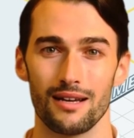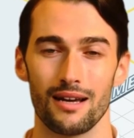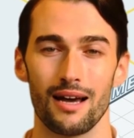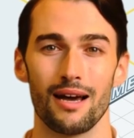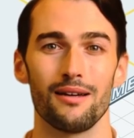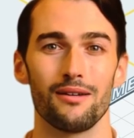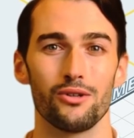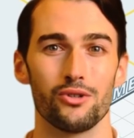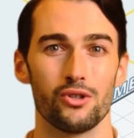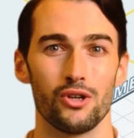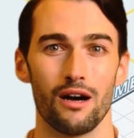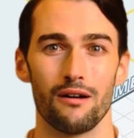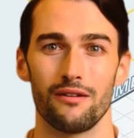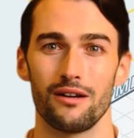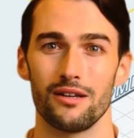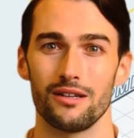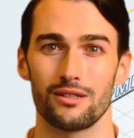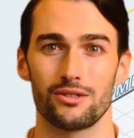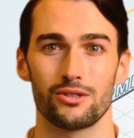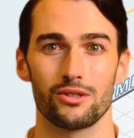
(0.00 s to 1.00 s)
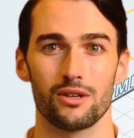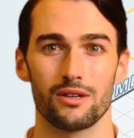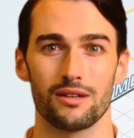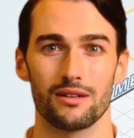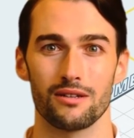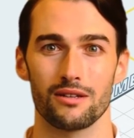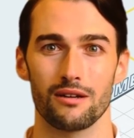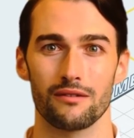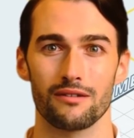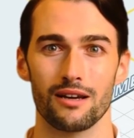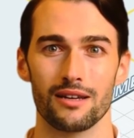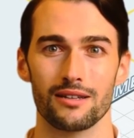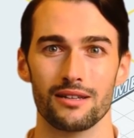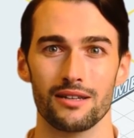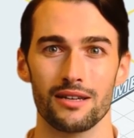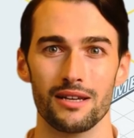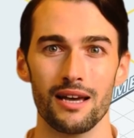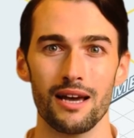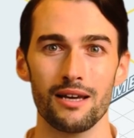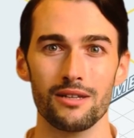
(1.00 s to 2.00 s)
and the traffic concerning the
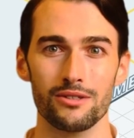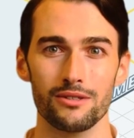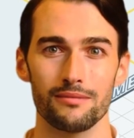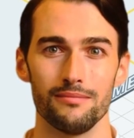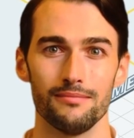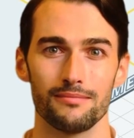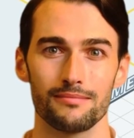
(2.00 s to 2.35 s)
affected cache.